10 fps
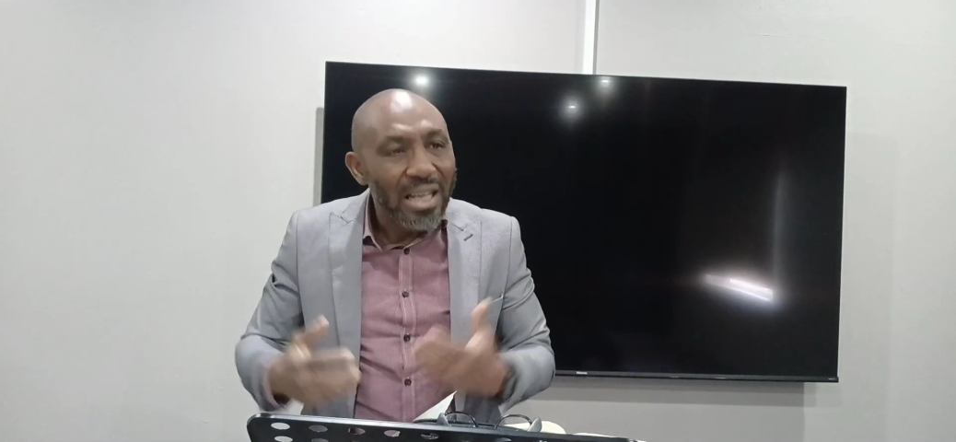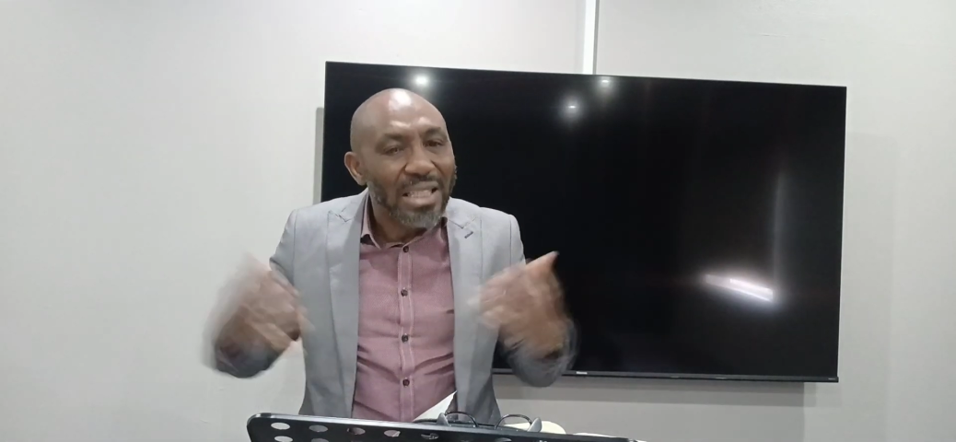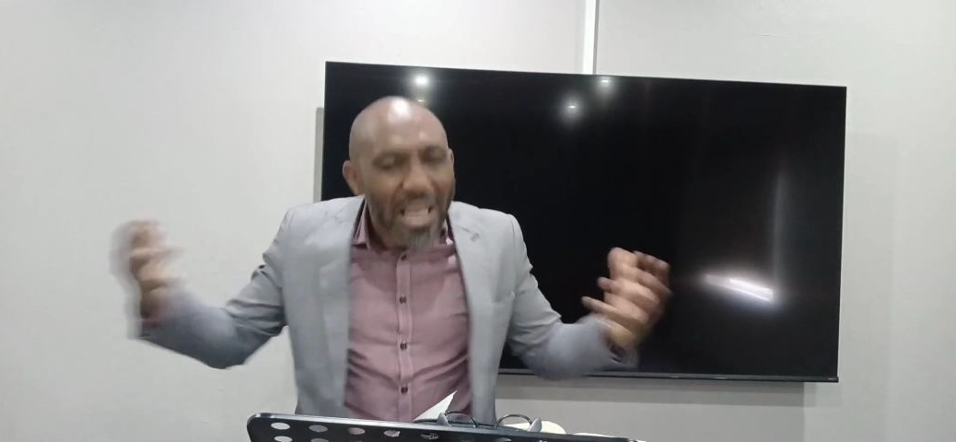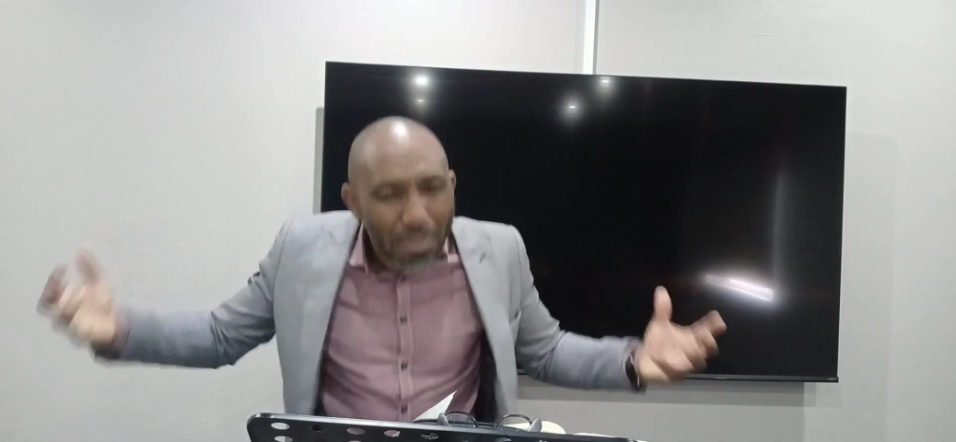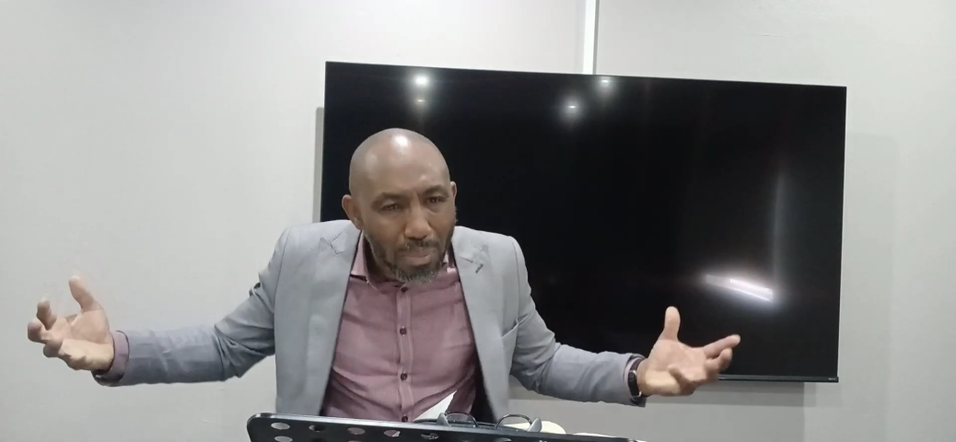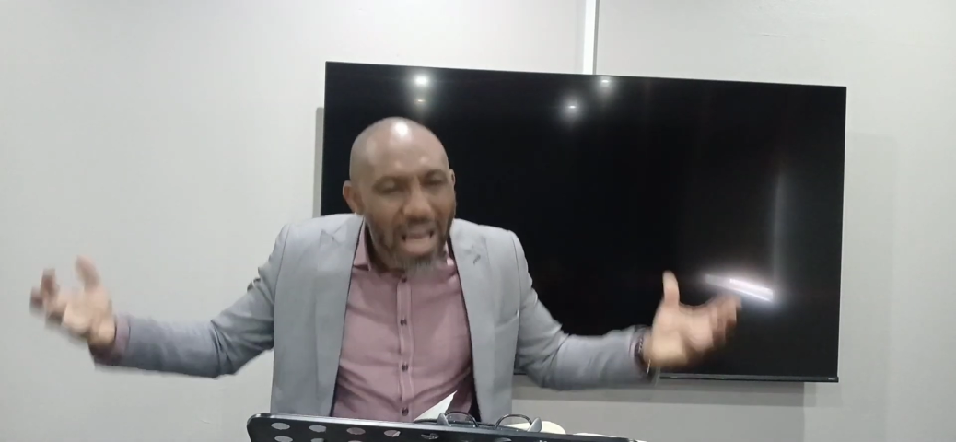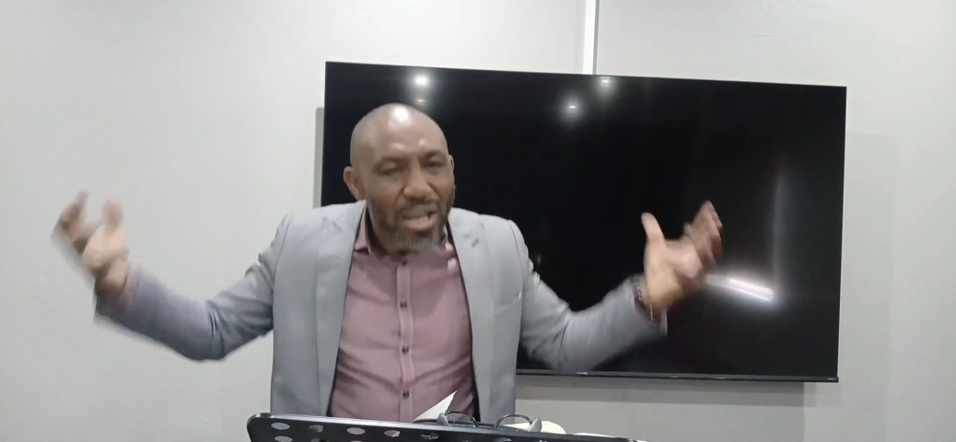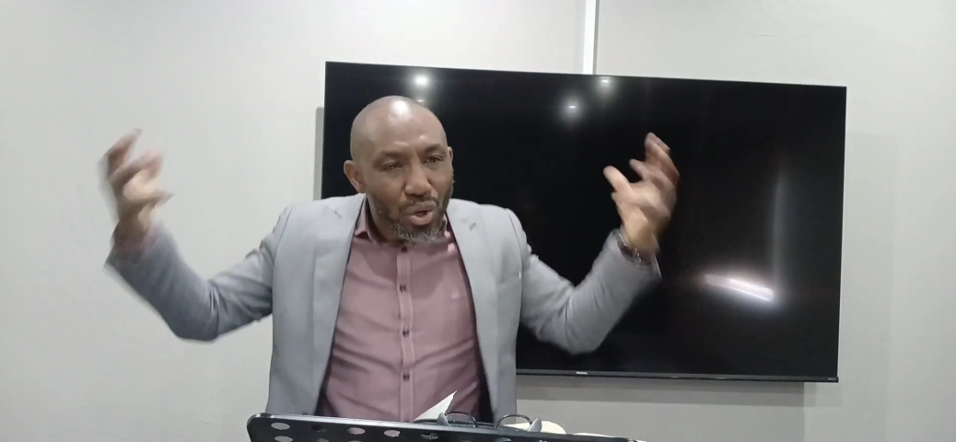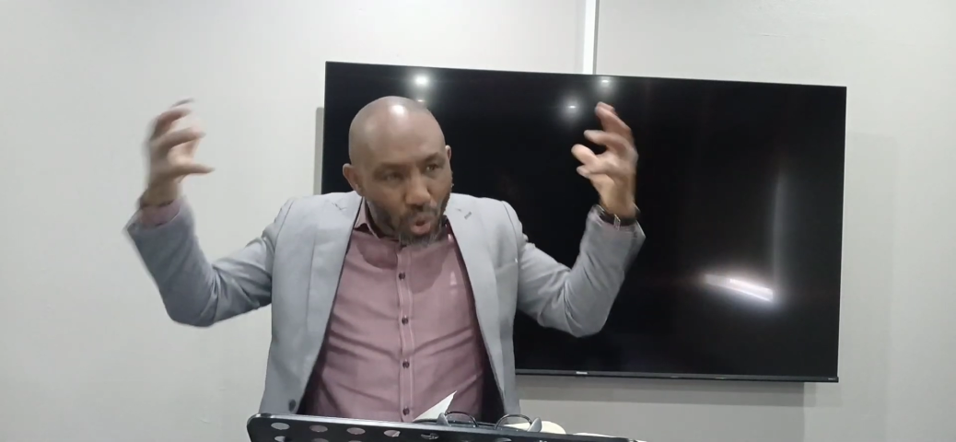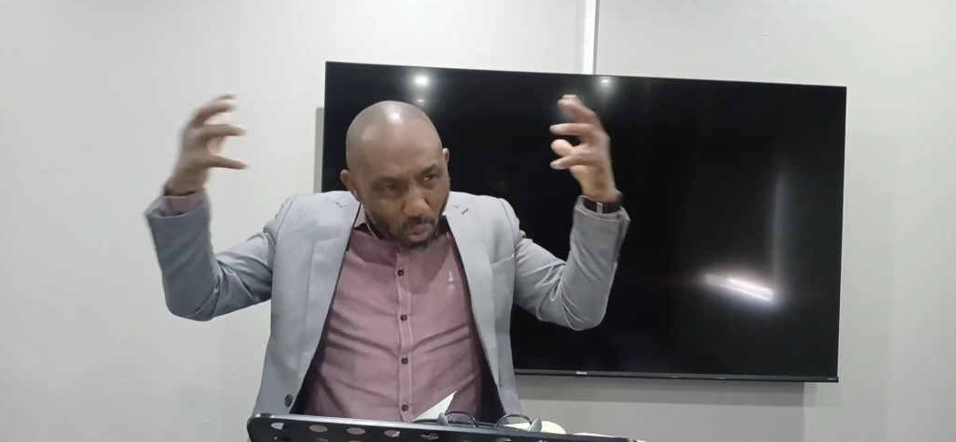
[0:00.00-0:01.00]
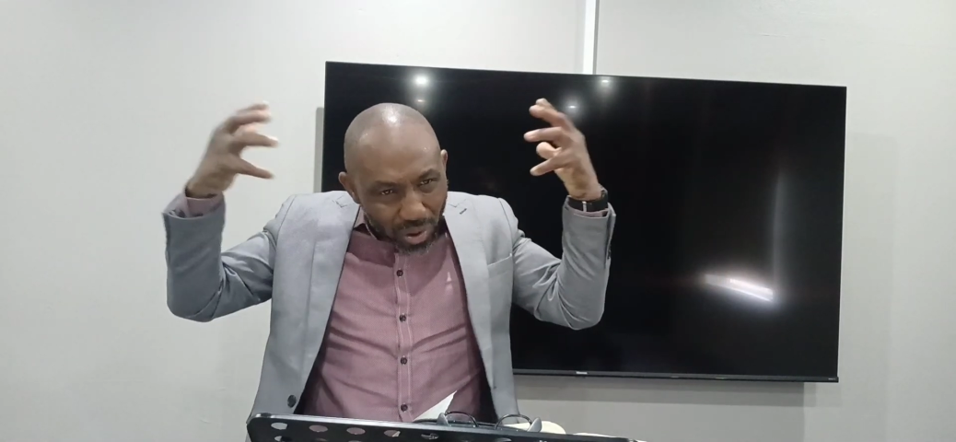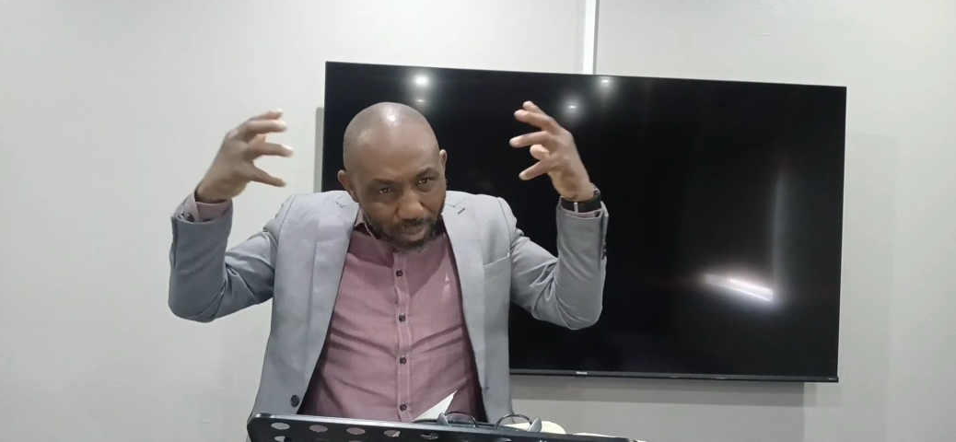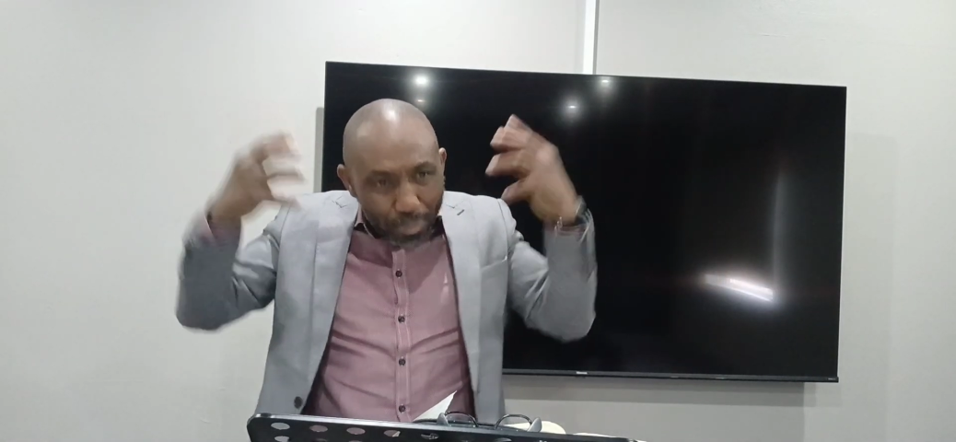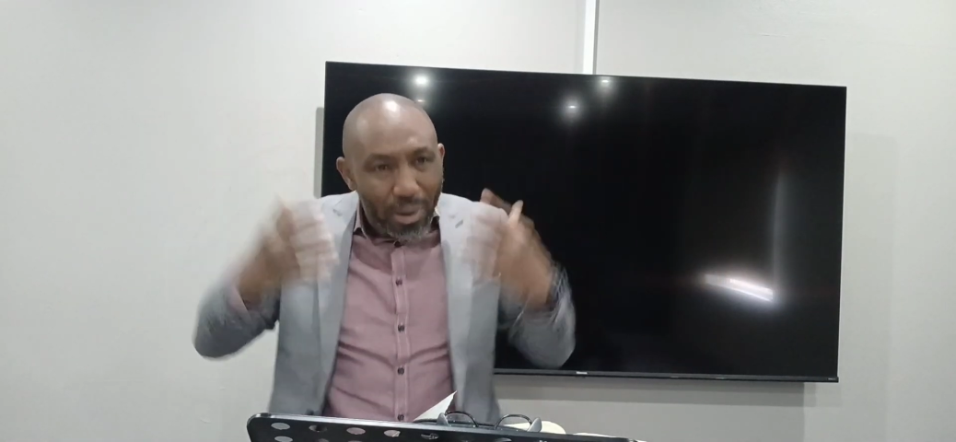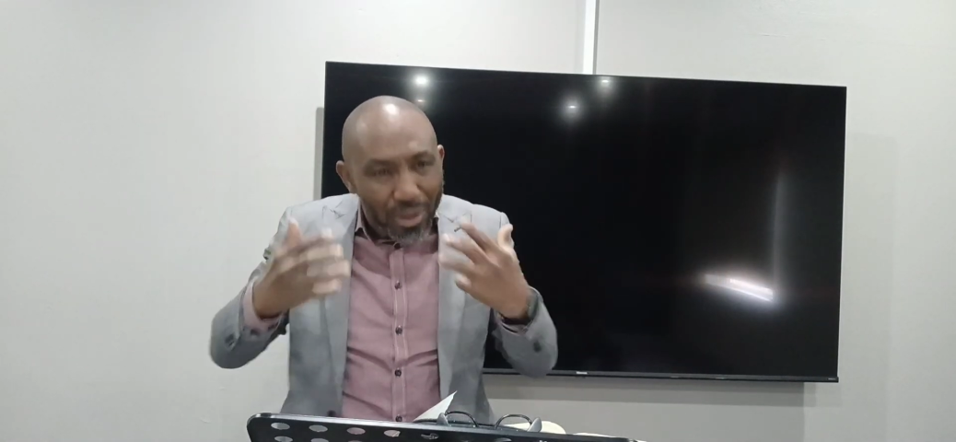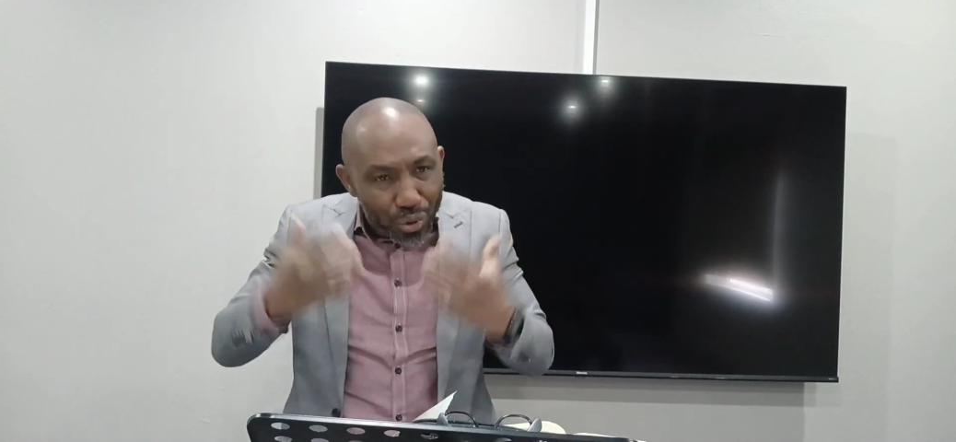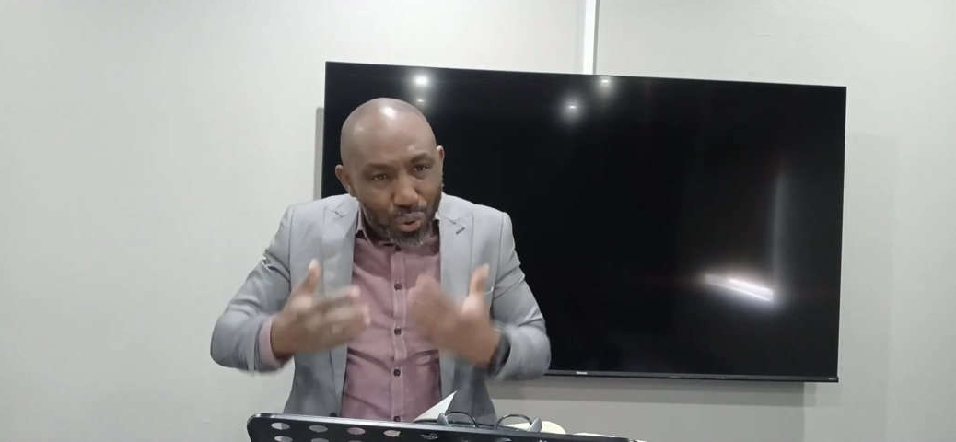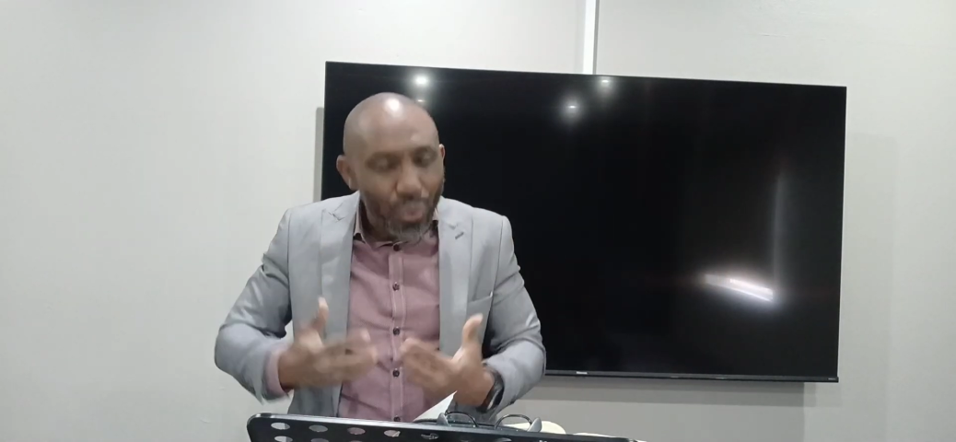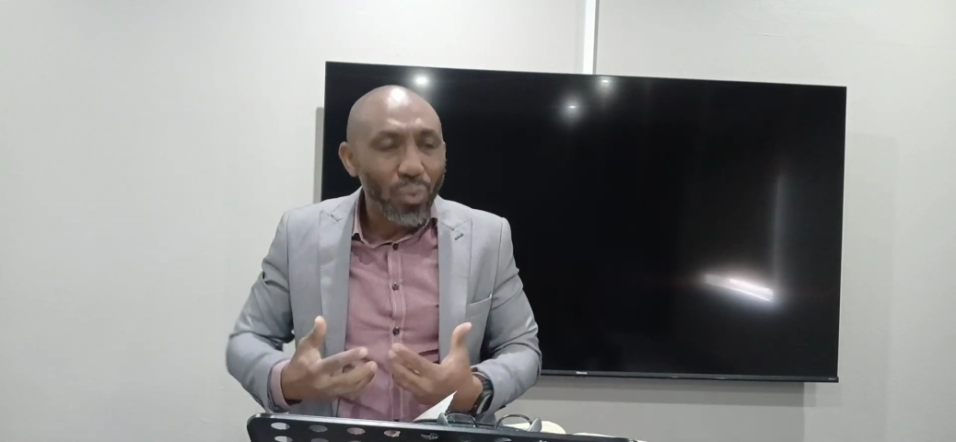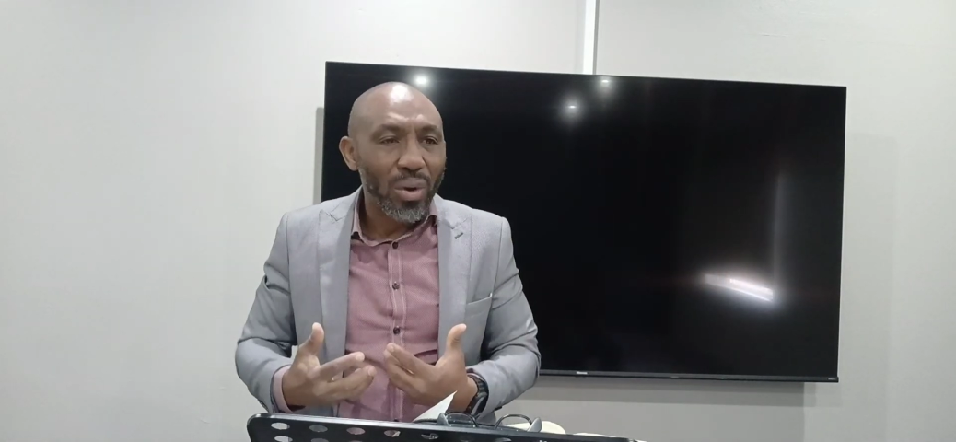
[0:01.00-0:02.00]
take my yoke upon
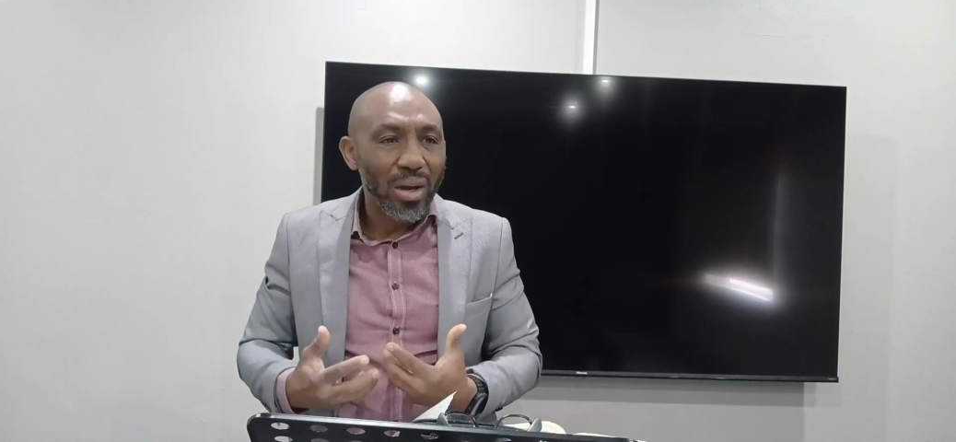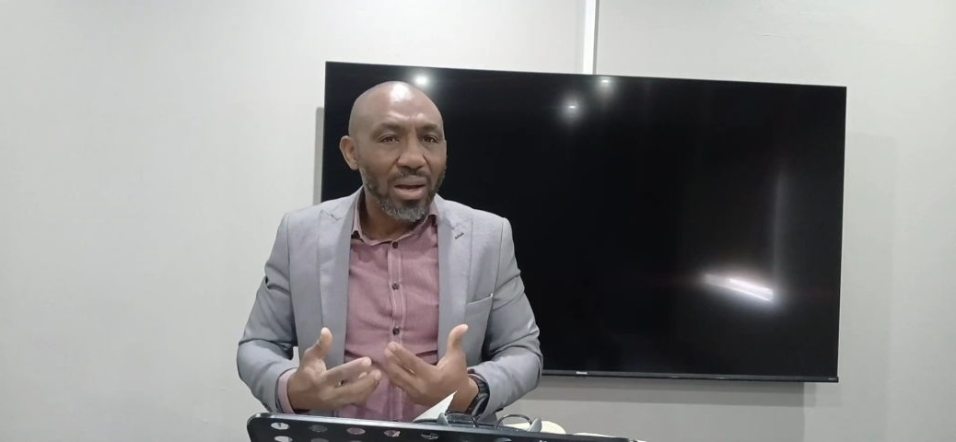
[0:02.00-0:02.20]
you,